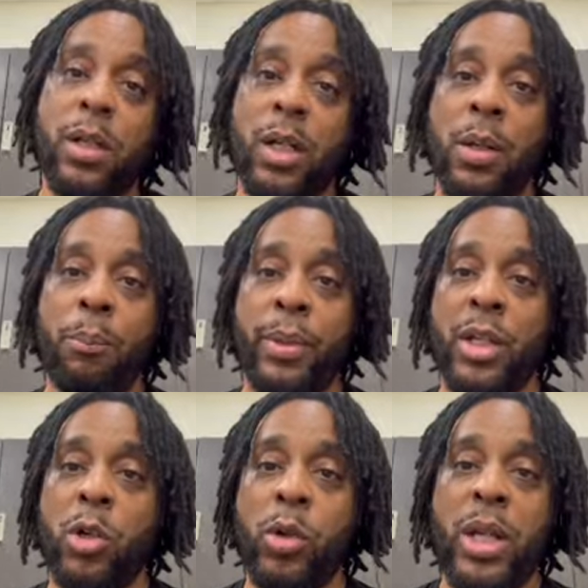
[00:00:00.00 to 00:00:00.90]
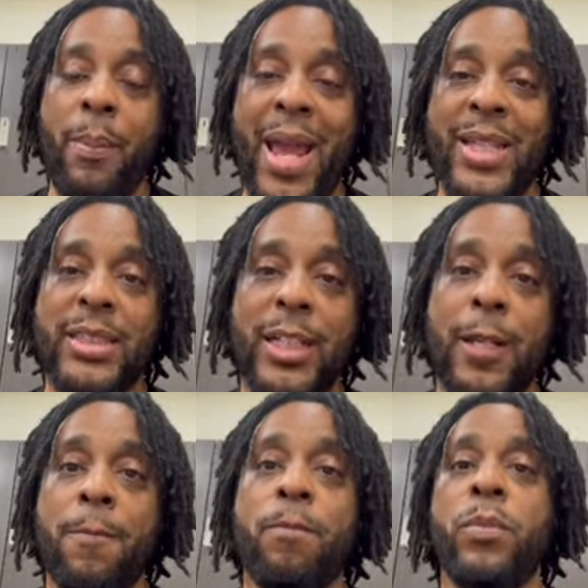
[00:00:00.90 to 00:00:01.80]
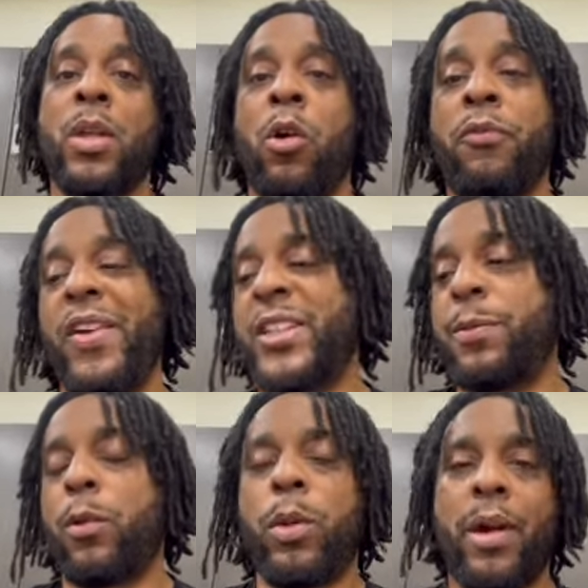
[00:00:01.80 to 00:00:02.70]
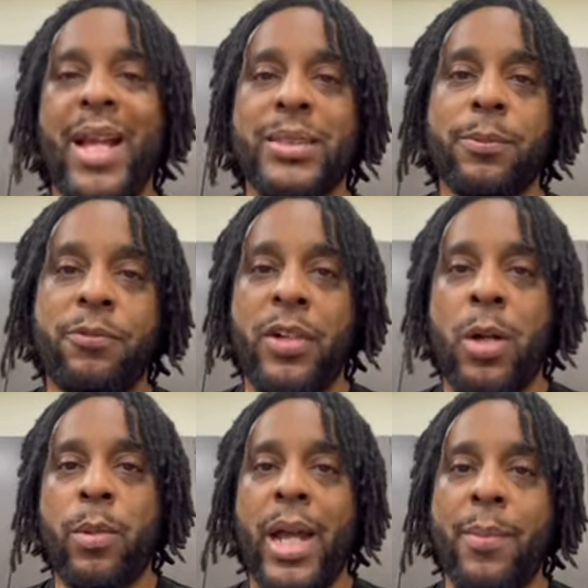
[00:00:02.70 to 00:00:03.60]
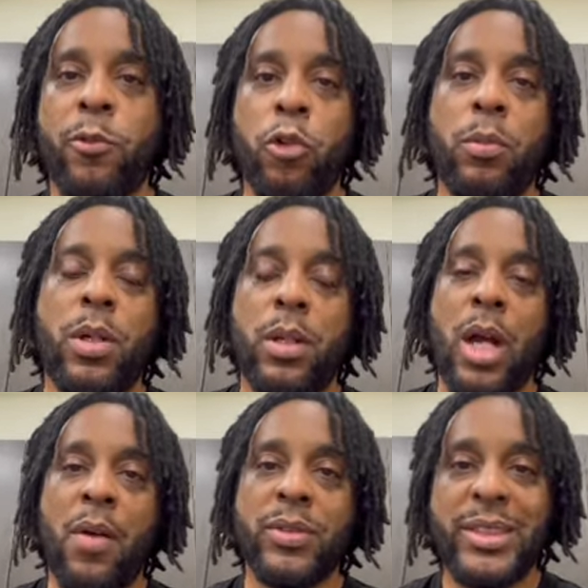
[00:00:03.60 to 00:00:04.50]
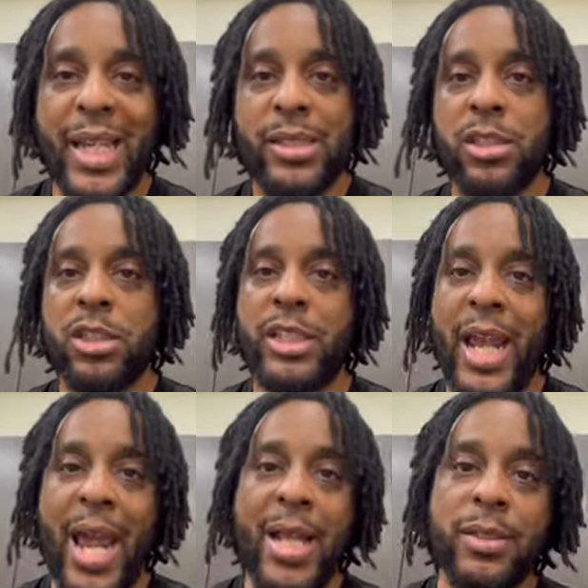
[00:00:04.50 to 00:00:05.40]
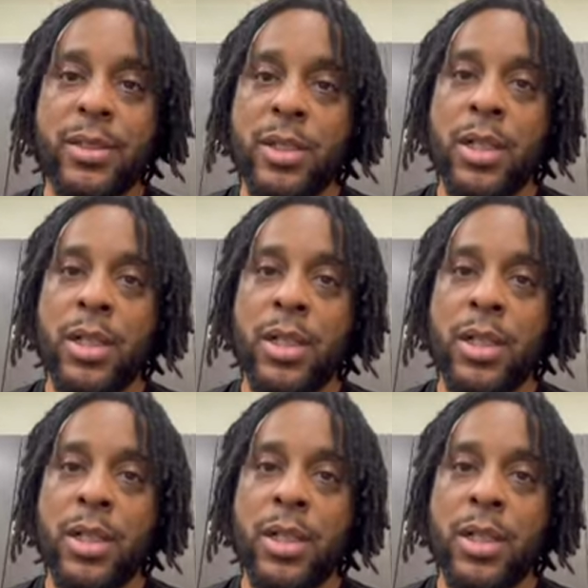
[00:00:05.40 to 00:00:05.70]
Binguni Magi. On Facebook, we're going to have some fun. We'll have group conversations, chats.